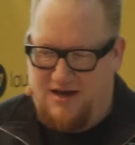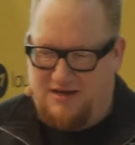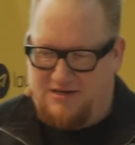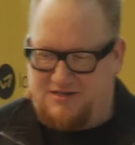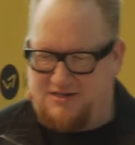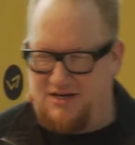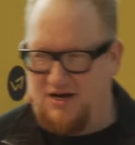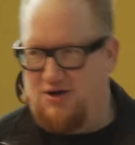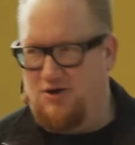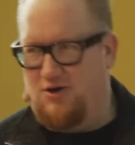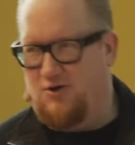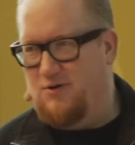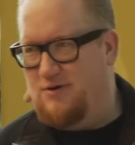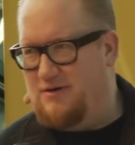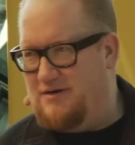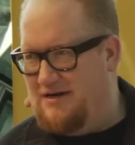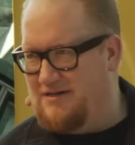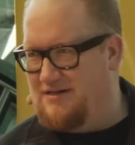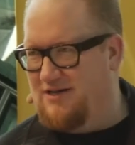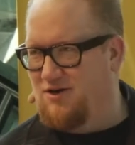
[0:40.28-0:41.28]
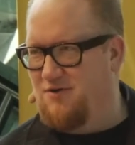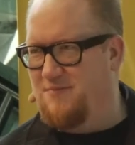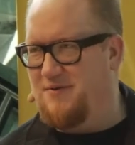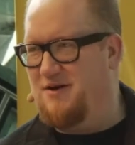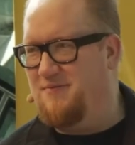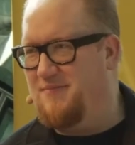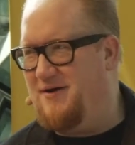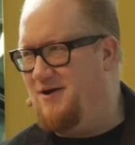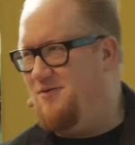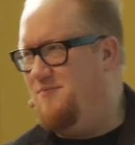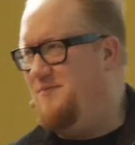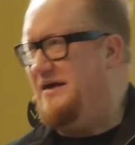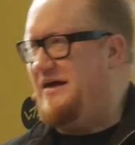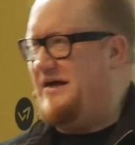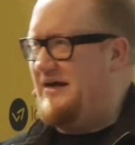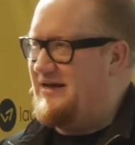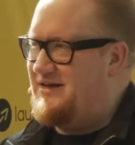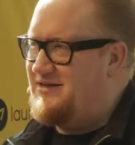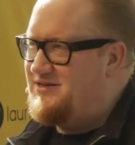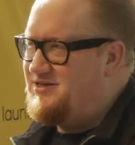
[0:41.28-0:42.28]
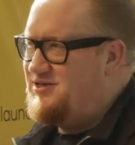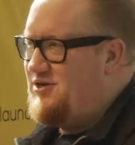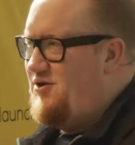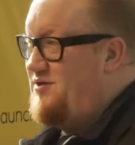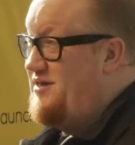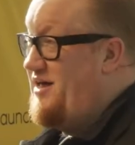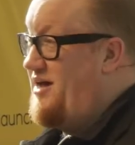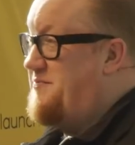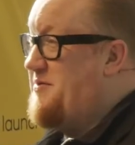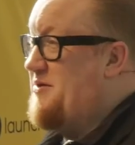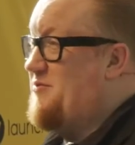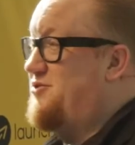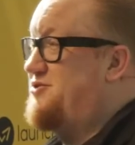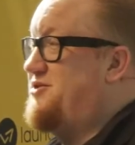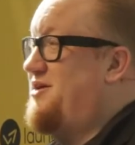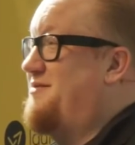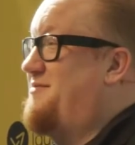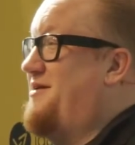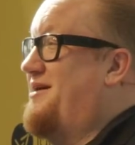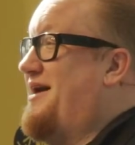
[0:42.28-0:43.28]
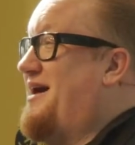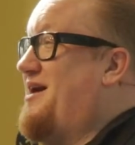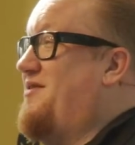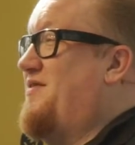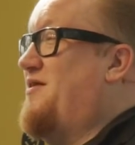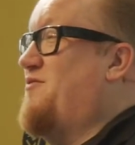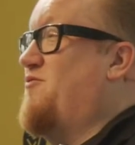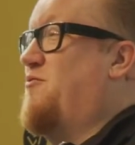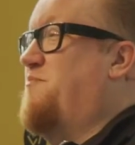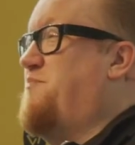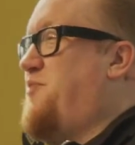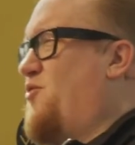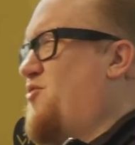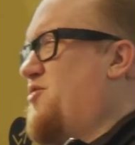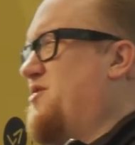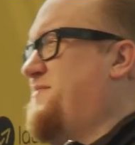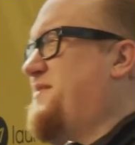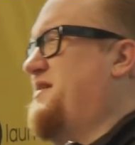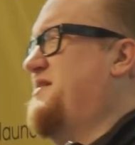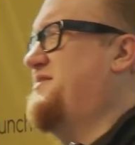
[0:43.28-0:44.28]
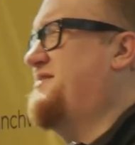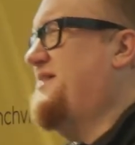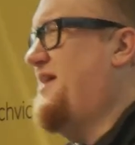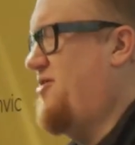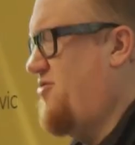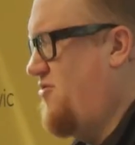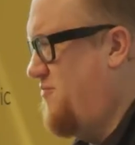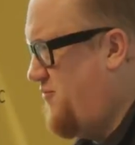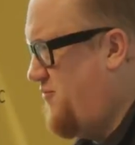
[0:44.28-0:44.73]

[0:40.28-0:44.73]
So, a little bit about me. So, a lot of people talk about how they were born to be a designer,